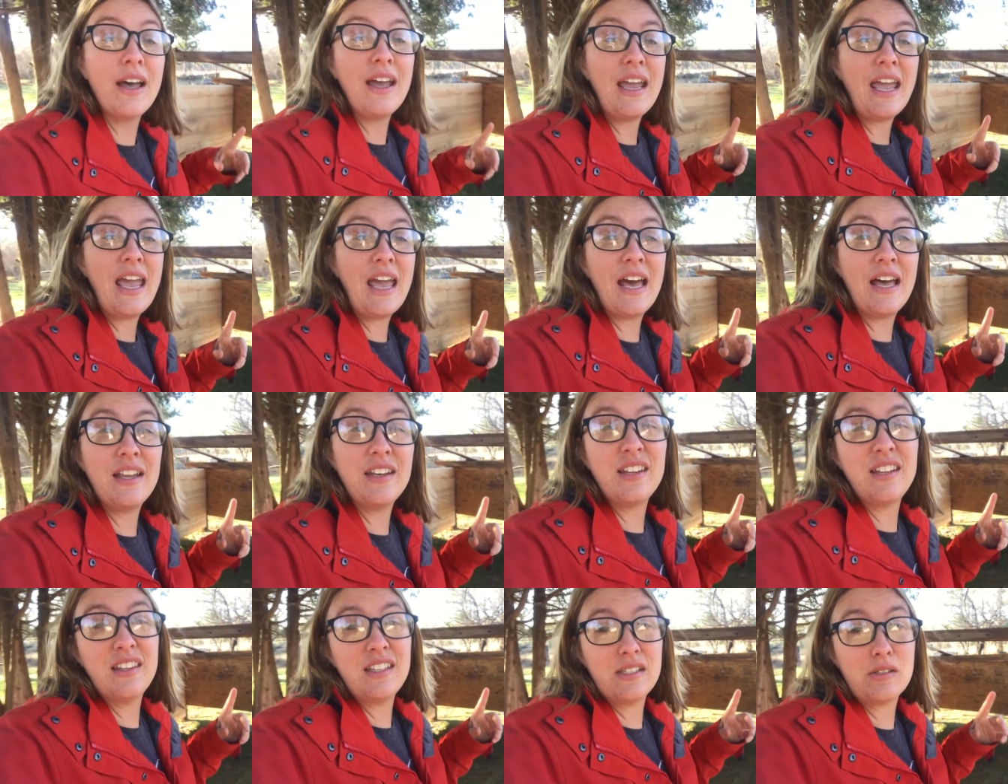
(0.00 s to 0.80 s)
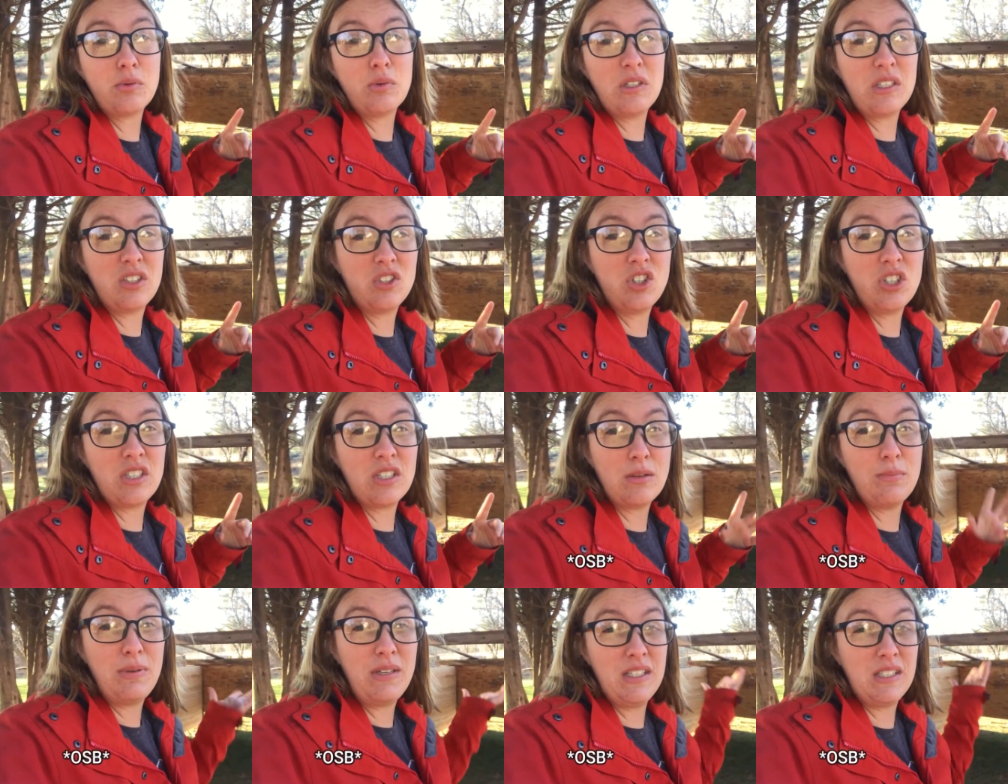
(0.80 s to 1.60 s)
and this was just
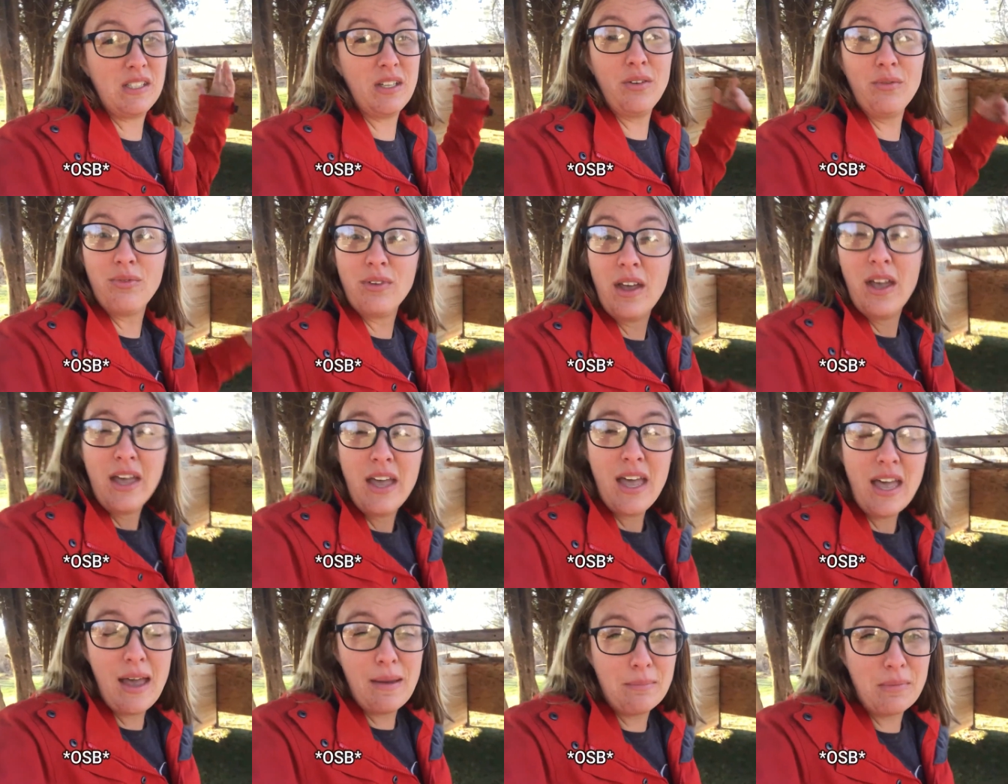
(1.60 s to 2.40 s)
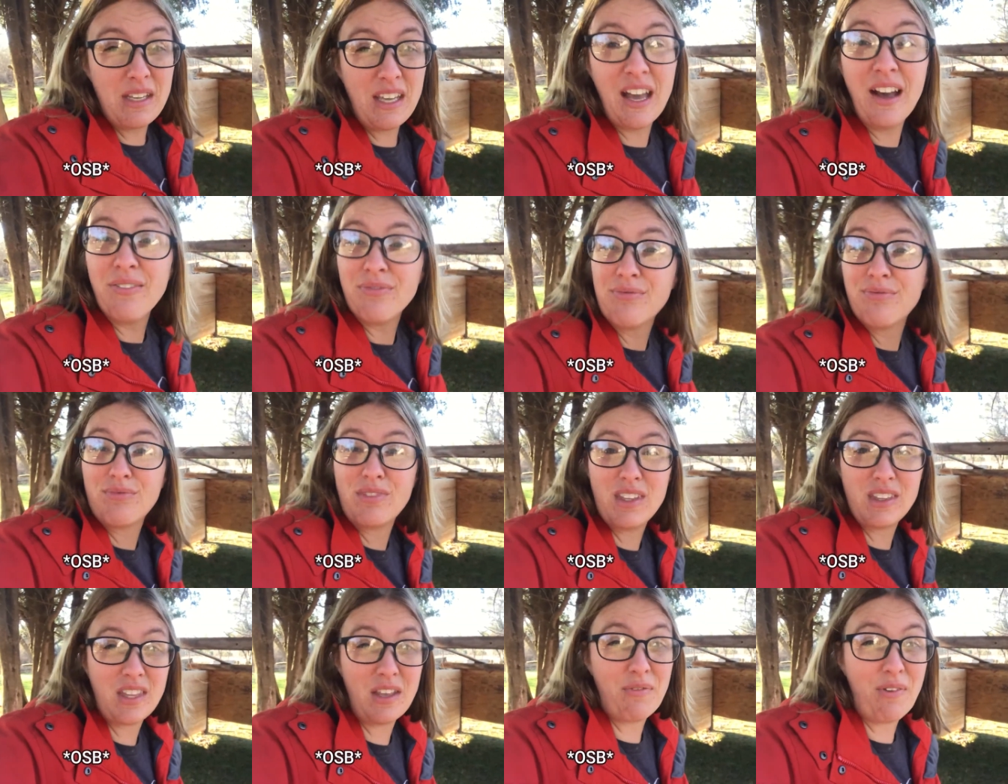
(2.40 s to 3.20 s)
a piece of MDF
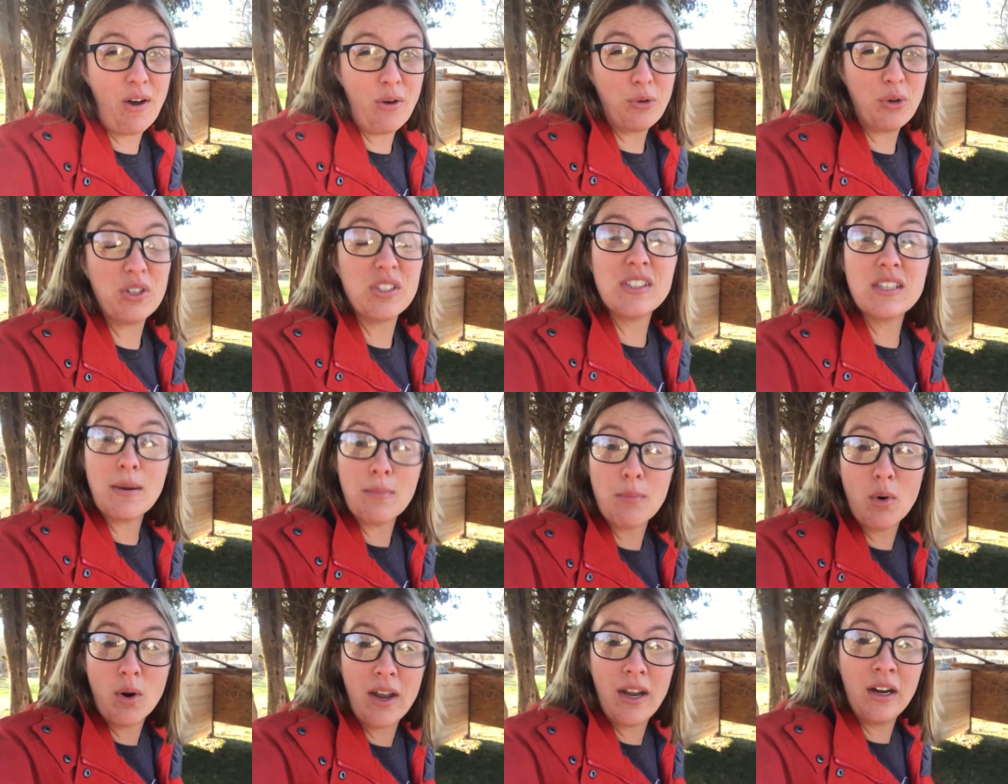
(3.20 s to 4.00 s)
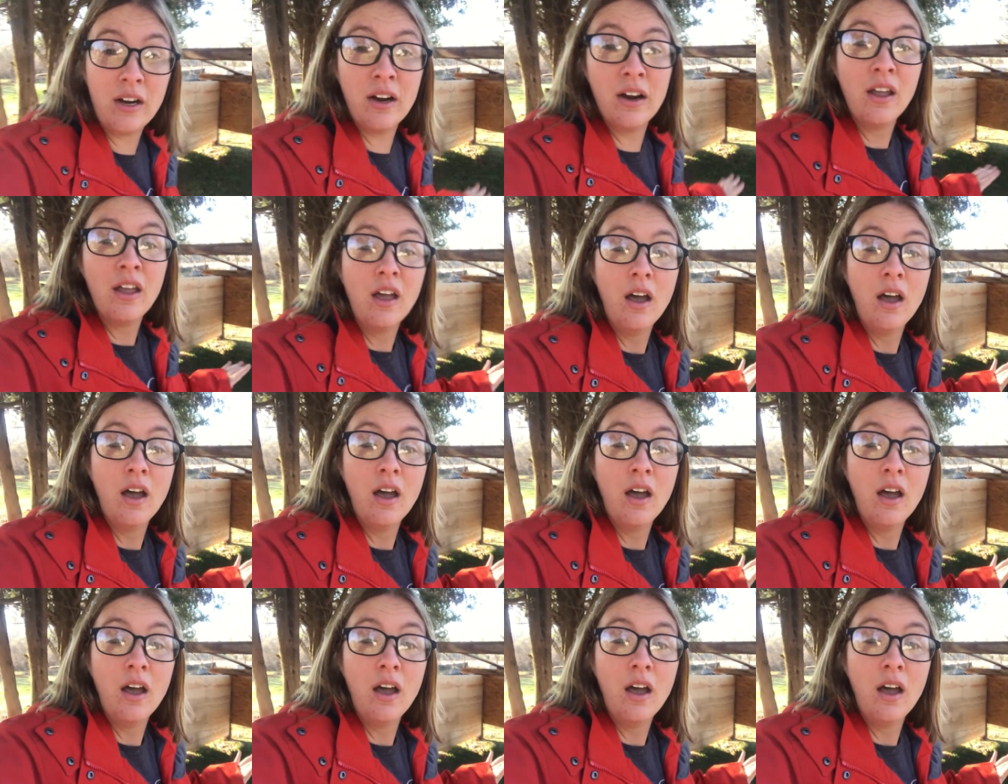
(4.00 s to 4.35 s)
that they found somewhere.